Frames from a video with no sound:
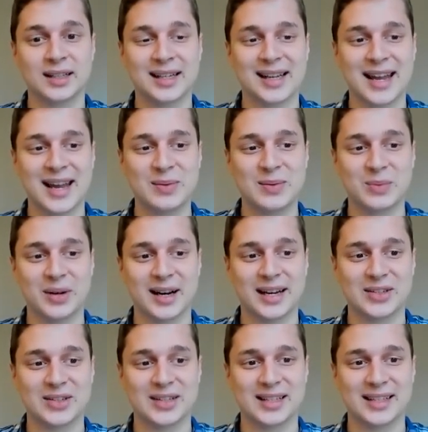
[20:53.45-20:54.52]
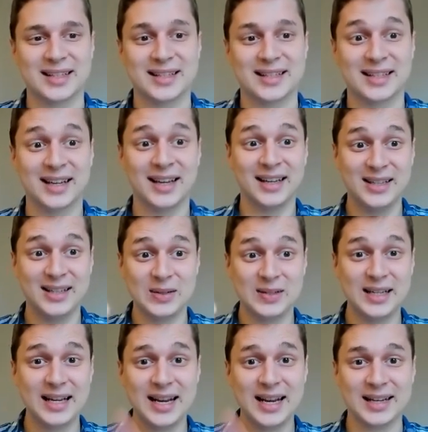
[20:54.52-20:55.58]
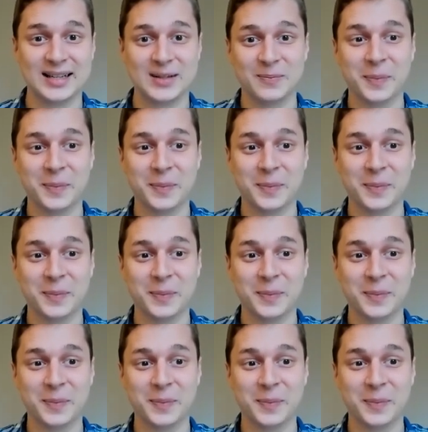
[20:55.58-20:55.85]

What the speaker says: and branches. You did it.